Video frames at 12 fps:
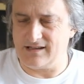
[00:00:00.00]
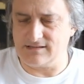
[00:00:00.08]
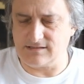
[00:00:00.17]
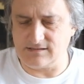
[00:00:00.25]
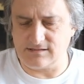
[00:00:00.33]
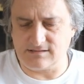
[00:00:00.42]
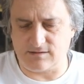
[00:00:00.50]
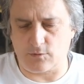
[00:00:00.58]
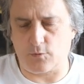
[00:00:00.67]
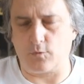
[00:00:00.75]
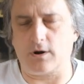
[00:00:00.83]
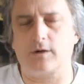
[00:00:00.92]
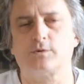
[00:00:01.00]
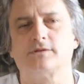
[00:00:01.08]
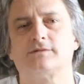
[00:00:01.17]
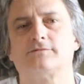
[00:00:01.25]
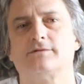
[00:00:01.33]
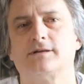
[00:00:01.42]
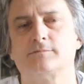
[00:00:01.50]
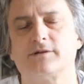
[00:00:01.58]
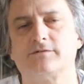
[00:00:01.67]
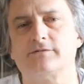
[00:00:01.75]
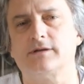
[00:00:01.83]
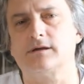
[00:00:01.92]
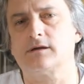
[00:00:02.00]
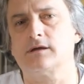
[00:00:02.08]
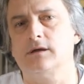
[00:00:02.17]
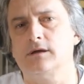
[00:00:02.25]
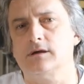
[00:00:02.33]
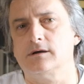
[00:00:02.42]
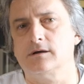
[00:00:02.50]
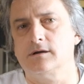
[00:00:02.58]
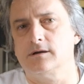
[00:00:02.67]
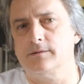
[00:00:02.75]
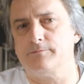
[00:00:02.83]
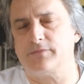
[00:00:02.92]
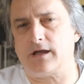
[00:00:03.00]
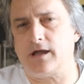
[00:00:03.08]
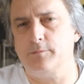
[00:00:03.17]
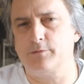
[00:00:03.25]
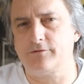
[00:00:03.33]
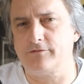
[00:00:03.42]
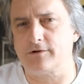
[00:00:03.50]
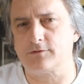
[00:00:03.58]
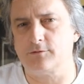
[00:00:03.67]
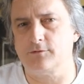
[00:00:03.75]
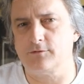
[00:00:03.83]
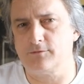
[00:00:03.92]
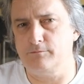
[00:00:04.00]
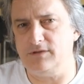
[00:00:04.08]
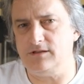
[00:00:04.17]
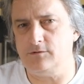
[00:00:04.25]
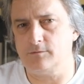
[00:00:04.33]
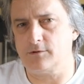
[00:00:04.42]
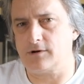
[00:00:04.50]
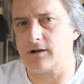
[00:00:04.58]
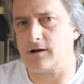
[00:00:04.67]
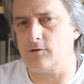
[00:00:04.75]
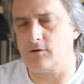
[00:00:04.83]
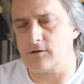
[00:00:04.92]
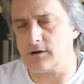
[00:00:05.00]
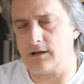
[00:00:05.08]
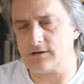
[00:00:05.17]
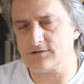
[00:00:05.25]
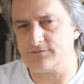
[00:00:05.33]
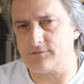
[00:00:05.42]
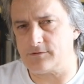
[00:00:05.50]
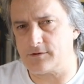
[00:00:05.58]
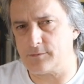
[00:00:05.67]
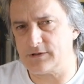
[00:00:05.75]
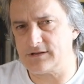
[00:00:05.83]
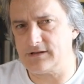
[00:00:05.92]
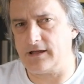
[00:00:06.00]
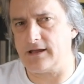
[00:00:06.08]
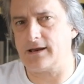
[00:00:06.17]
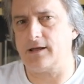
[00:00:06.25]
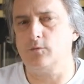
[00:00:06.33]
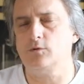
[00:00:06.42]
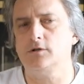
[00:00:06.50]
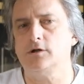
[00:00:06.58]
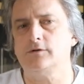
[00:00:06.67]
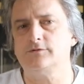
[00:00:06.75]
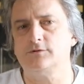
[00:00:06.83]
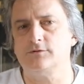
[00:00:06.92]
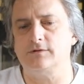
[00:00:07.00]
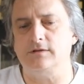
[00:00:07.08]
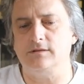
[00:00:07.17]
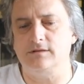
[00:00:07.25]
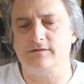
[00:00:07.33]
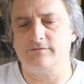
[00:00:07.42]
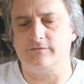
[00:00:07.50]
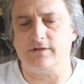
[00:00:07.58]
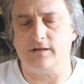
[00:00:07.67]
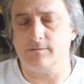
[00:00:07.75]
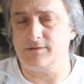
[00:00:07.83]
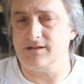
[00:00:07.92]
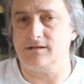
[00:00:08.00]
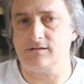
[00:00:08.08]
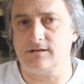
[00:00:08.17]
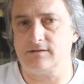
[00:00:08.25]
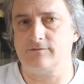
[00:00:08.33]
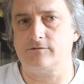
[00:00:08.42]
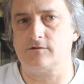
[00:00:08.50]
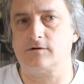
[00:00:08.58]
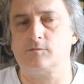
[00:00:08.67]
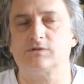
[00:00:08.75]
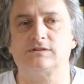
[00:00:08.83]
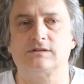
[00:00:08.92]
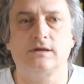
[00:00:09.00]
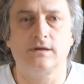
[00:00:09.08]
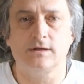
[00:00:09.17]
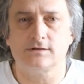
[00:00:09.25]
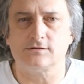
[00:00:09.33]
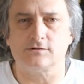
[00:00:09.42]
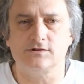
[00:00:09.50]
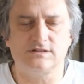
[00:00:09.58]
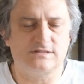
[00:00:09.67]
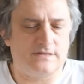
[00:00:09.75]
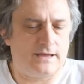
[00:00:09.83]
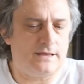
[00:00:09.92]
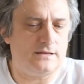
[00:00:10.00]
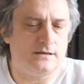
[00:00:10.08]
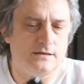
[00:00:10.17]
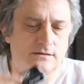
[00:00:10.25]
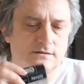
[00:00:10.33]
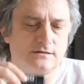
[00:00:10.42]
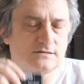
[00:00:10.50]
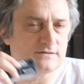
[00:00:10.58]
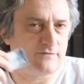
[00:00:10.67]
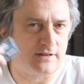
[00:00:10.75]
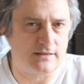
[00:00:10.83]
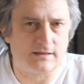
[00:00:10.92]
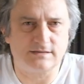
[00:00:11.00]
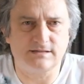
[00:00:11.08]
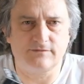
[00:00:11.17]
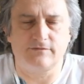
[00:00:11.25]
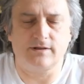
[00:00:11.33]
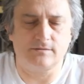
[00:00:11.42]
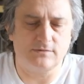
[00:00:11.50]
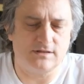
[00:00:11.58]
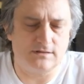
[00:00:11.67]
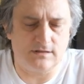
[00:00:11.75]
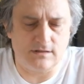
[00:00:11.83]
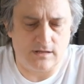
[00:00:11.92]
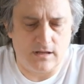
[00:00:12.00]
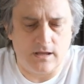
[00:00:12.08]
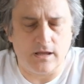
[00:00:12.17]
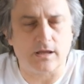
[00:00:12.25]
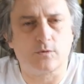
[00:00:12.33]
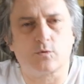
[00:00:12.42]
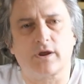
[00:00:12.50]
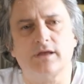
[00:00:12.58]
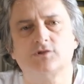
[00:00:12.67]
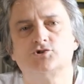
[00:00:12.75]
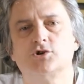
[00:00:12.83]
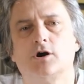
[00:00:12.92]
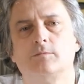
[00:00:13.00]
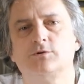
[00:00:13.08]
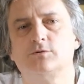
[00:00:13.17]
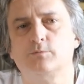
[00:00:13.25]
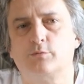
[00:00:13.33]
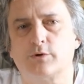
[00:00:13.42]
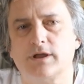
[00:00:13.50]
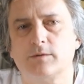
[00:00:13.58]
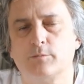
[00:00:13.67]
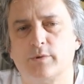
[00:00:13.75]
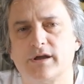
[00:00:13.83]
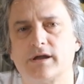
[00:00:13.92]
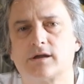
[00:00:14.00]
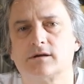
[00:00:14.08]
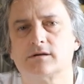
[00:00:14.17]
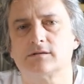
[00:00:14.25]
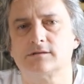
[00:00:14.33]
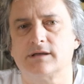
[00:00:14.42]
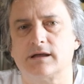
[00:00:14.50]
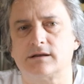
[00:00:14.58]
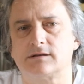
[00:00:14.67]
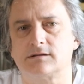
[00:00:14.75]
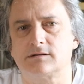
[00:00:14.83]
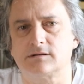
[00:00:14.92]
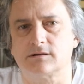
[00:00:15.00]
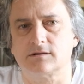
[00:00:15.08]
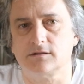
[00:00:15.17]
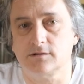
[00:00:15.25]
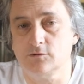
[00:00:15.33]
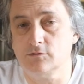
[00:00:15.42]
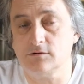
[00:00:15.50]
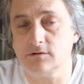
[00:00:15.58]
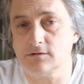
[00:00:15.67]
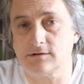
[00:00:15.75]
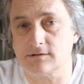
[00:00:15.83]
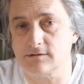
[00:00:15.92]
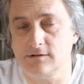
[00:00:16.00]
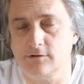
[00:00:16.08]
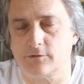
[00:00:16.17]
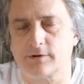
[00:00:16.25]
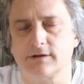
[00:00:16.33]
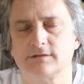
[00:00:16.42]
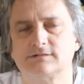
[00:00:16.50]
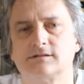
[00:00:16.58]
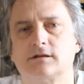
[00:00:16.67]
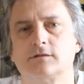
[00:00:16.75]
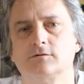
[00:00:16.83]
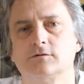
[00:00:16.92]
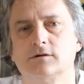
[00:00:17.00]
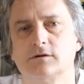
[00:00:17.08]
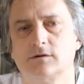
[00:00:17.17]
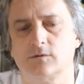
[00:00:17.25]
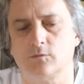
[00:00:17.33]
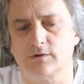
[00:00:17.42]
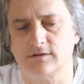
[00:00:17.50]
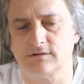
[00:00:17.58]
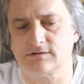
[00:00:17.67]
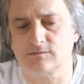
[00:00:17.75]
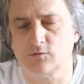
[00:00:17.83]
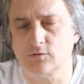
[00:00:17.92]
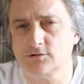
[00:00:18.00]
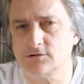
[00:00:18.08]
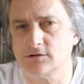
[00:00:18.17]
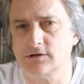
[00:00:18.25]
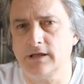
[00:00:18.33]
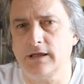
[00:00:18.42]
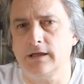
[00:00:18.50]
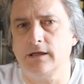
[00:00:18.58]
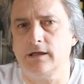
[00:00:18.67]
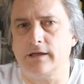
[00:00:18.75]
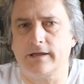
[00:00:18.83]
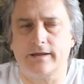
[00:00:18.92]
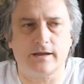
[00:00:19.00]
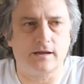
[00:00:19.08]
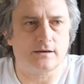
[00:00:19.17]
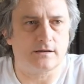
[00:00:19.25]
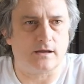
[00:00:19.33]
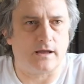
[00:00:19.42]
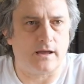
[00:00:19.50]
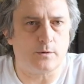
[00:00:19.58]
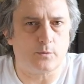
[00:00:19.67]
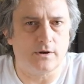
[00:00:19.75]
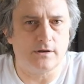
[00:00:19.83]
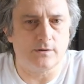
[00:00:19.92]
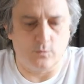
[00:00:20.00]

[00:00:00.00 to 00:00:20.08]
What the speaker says: as it is required with this film, I think I prefer to use medium or large format, and I would love to see this film in that format. So this said, this is a fantastic film. They did a great job to bring back that look, that neorealistic look with this emulsion. And I really